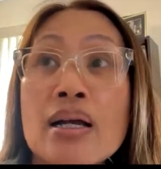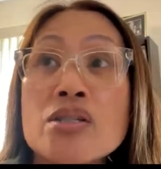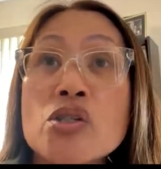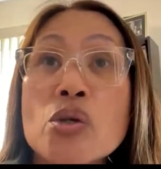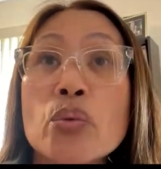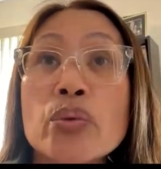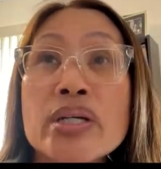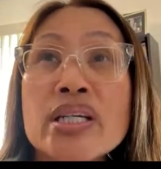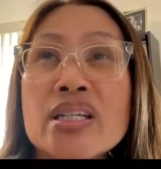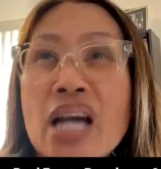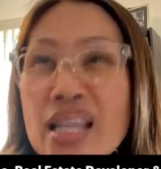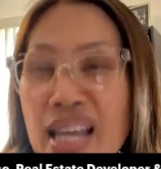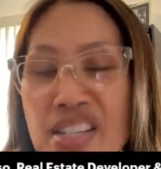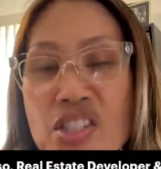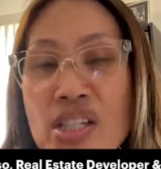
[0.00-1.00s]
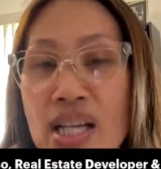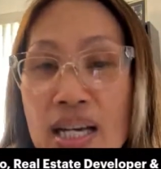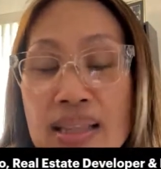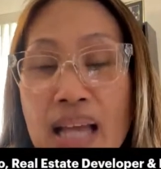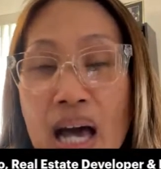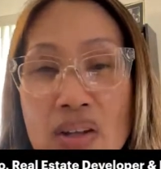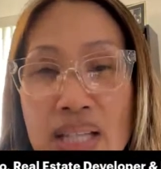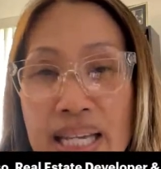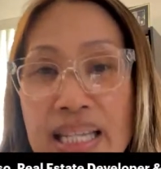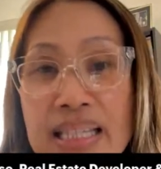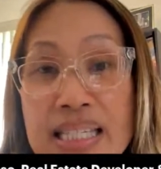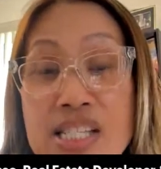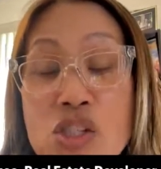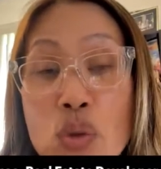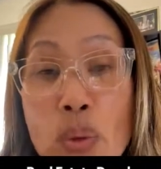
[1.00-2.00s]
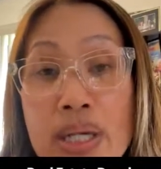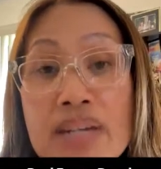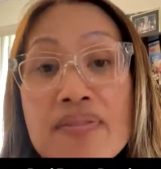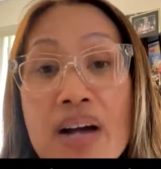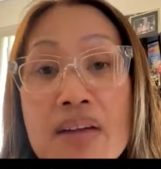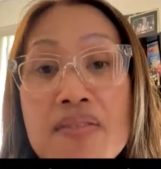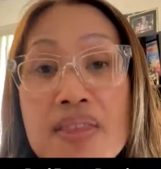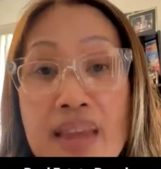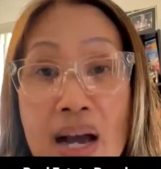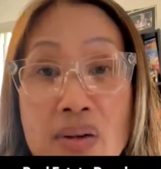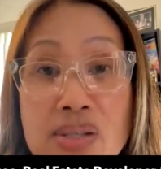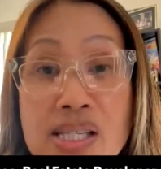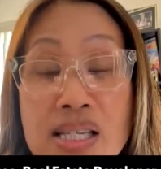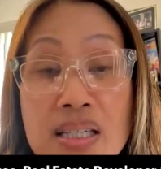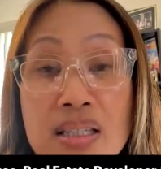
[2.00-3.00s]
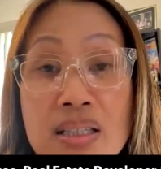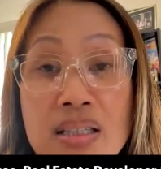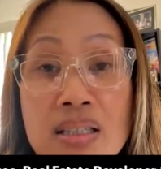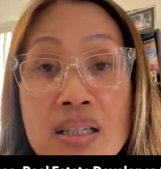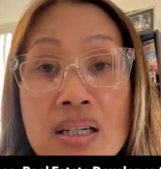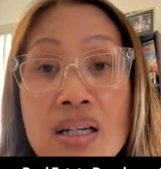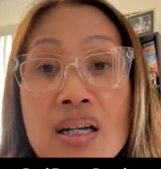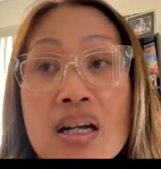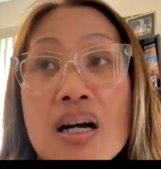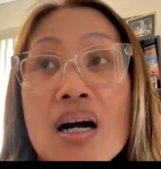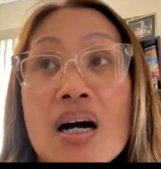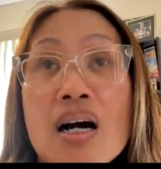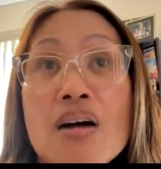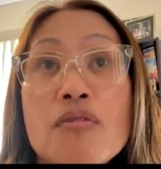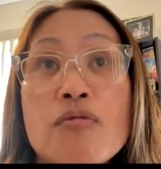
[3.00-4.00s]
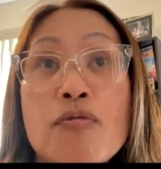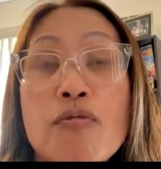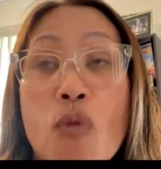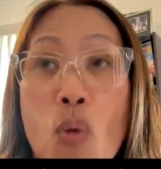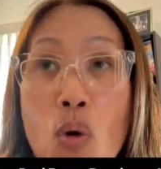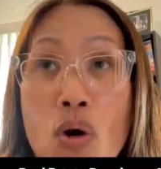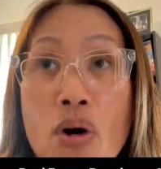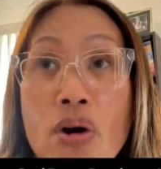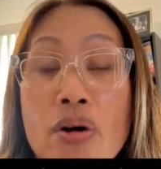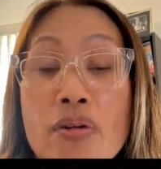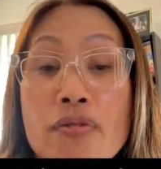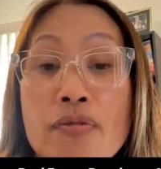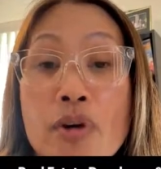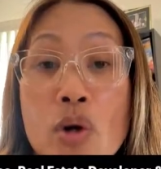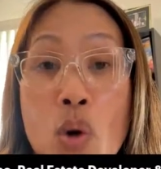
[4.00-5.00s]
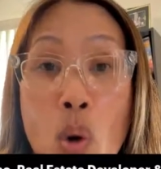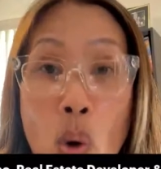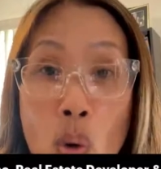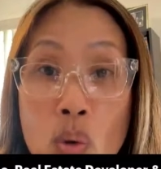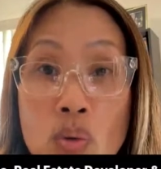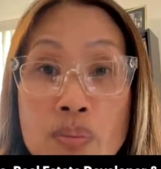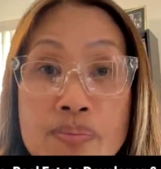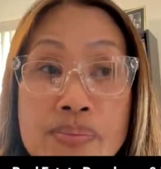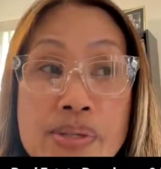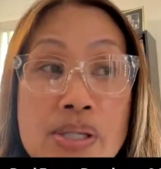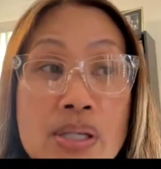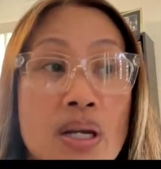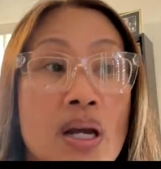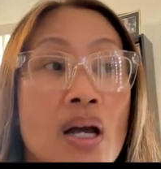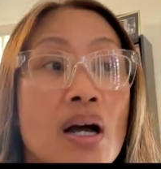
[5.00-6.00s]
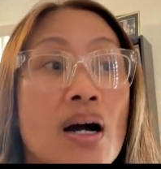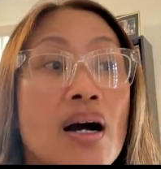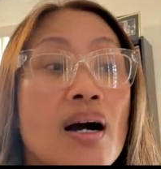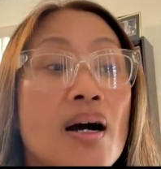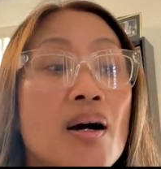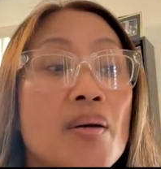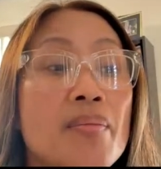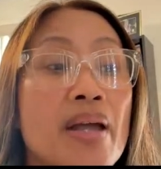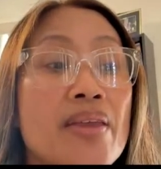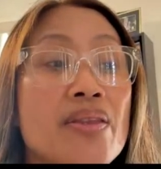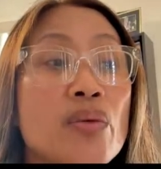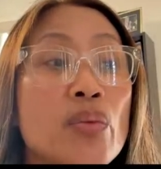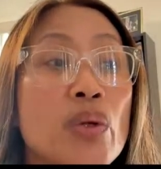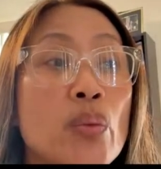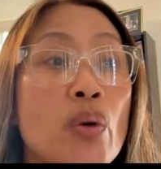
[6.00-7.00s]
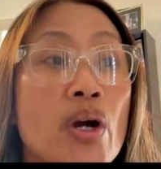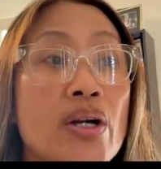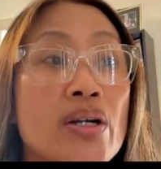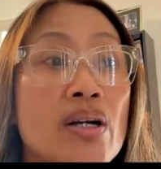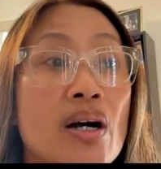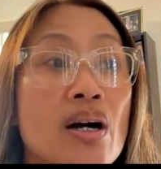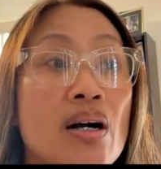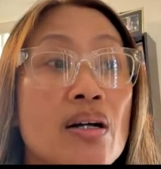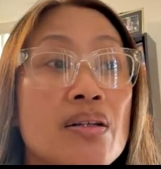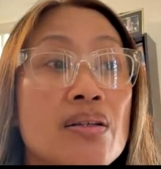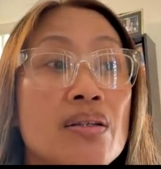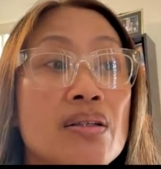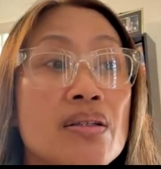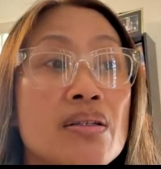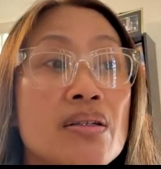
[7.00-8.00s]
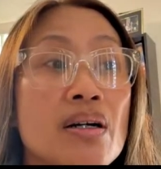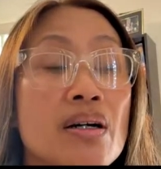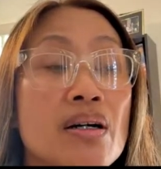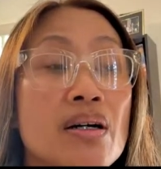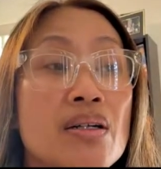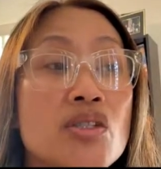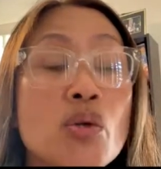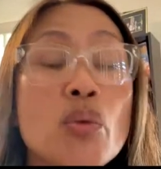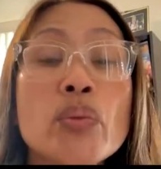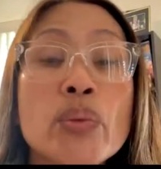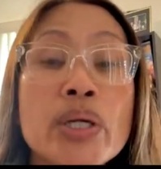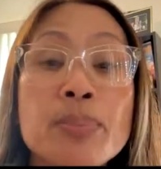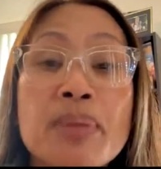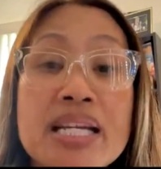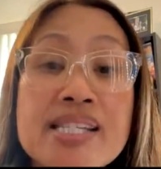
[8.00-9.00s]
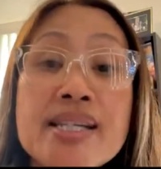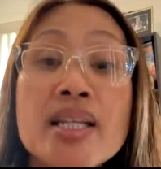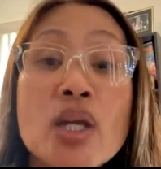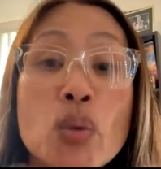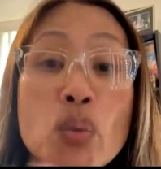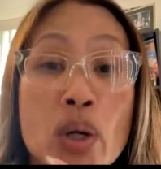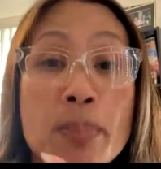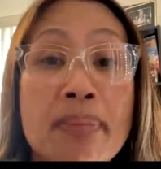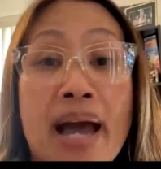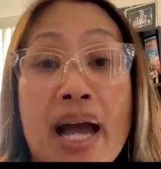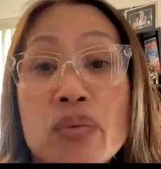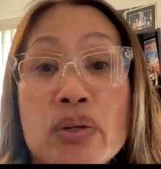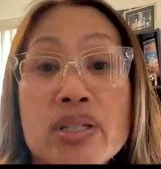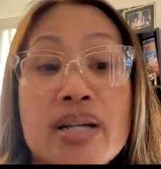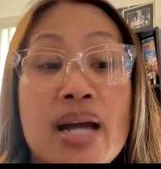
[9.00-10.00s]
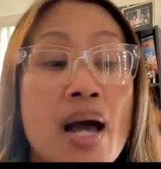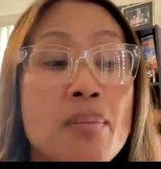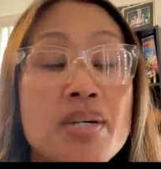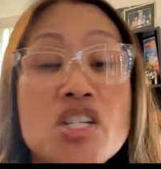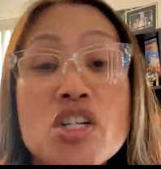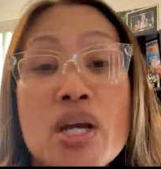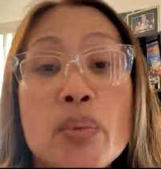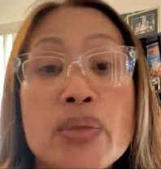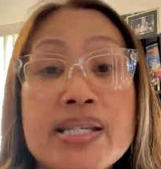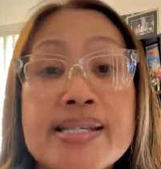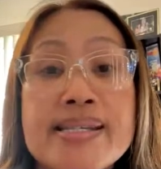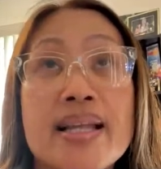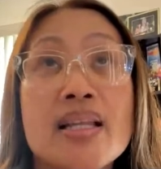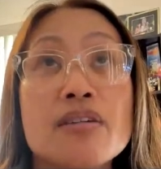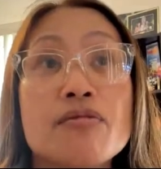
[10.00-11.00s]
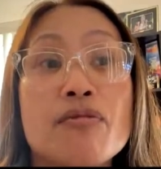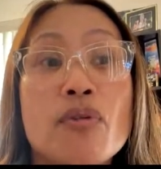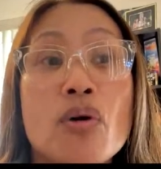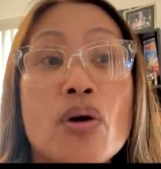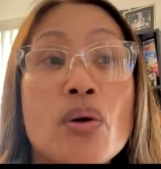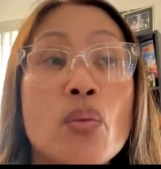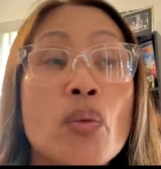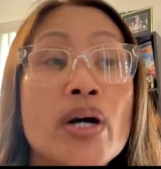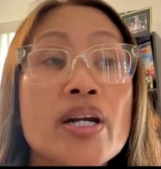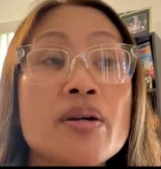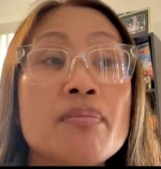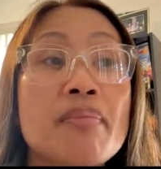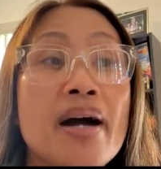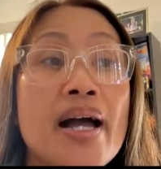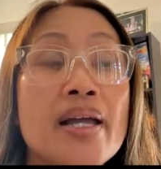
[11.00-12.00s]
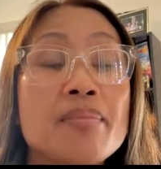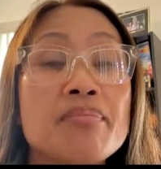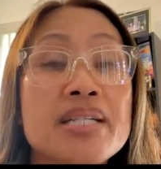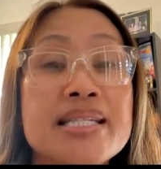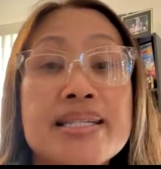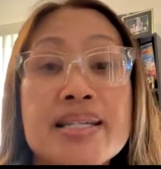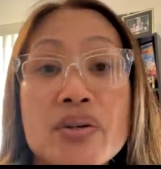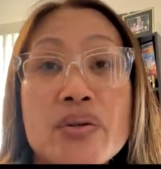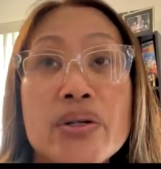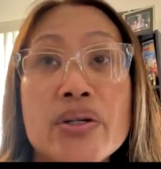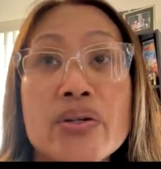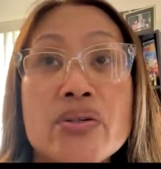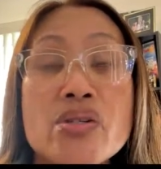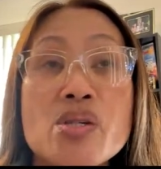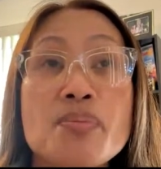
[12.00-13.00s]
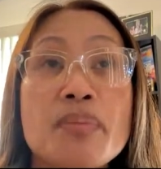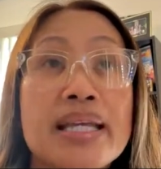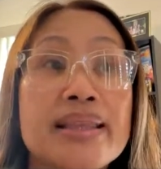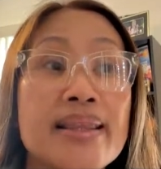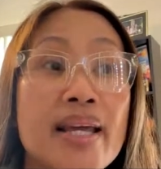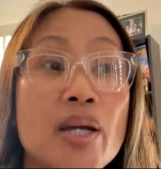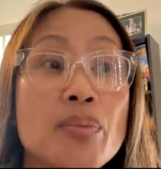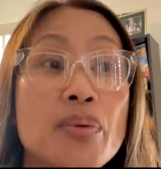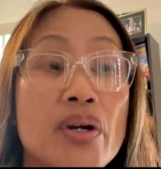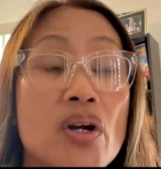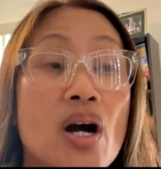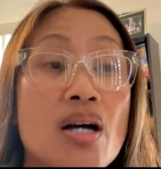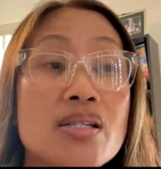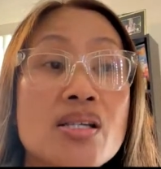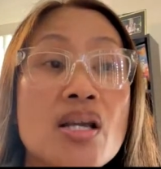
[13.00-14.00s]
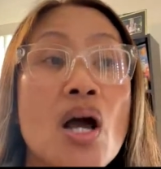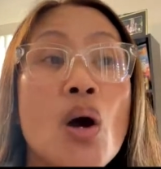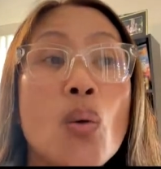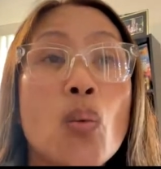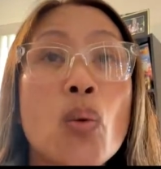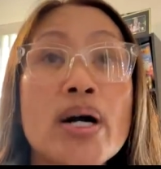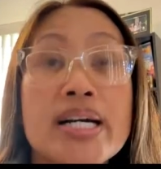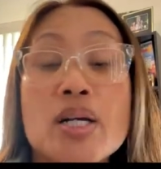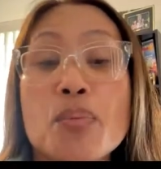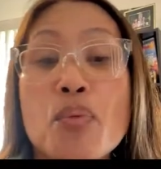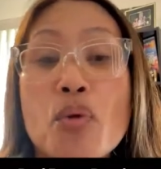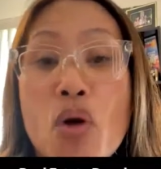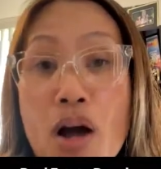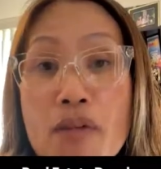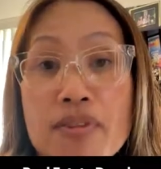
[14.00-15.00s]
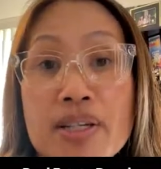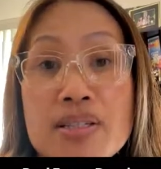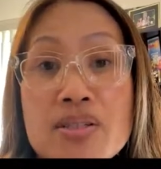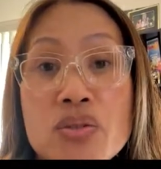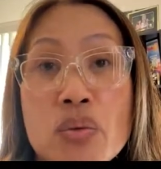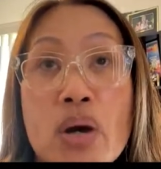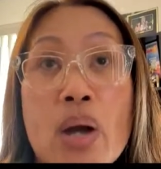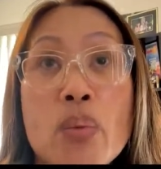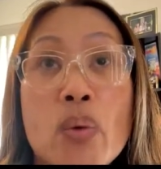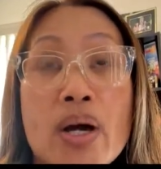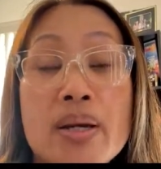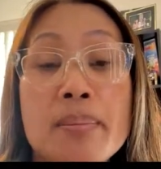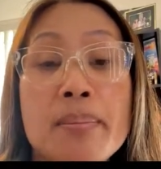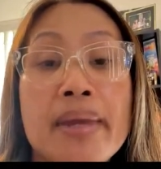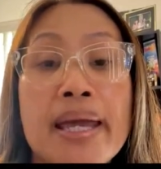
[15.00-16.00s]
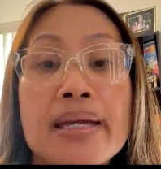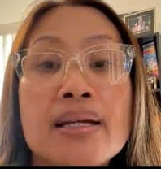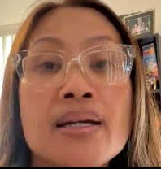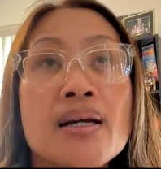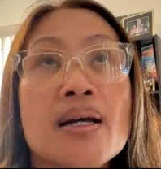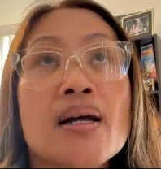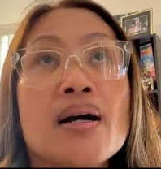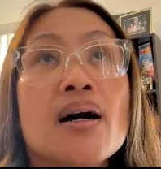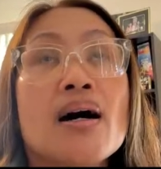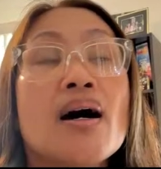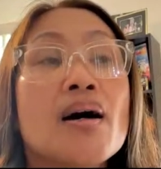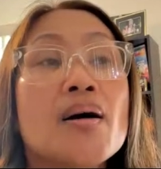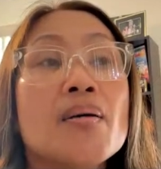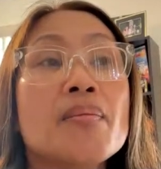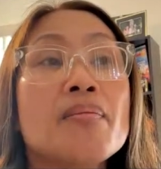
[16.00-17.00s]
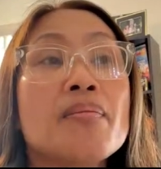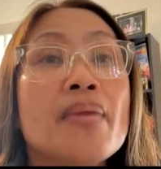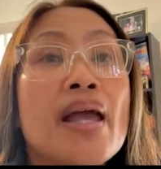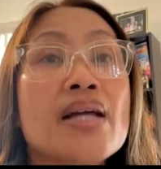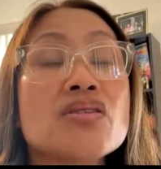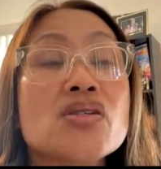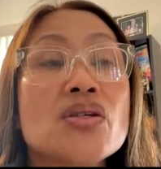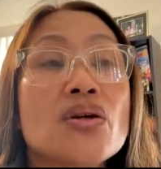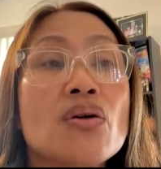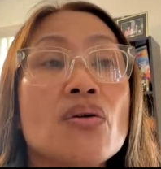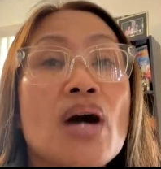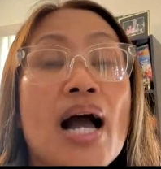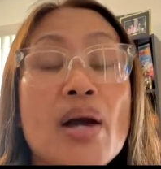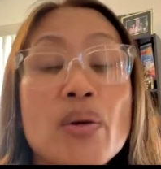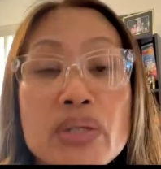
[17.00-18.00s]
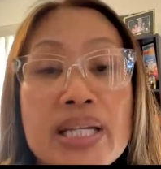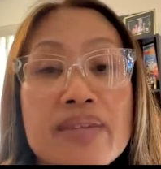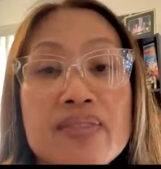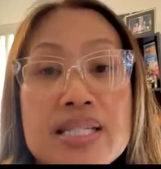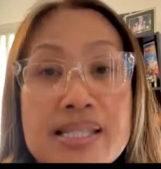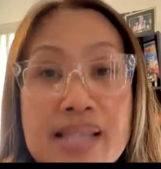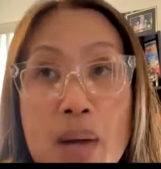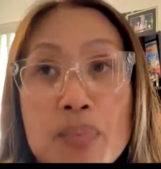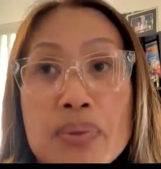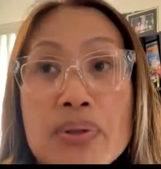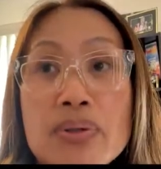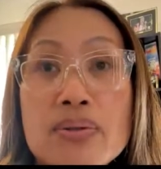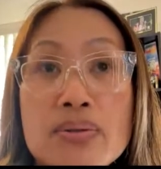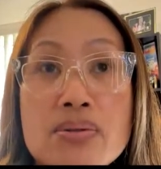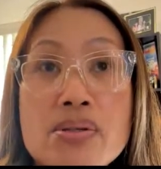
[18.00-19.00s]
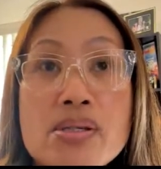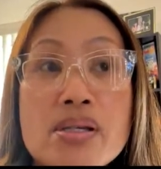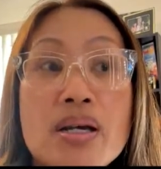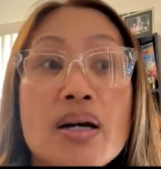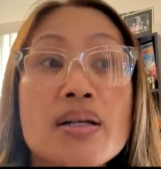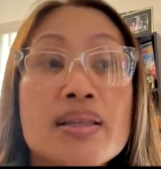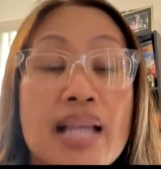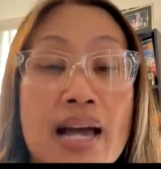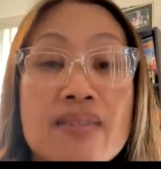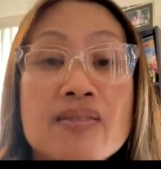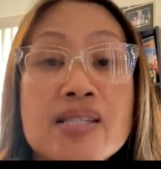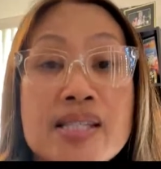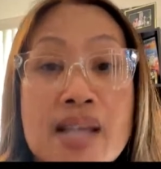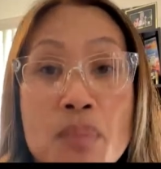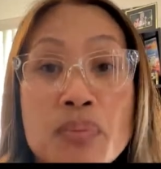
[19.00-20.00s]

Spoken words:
so we I like to allow like at least 25,000 for homes. And then we work on, so we basically work backward. How much can we sell it for? What are my materials, my labor costs? What kind of profit do I want to make? And so I would give examples, live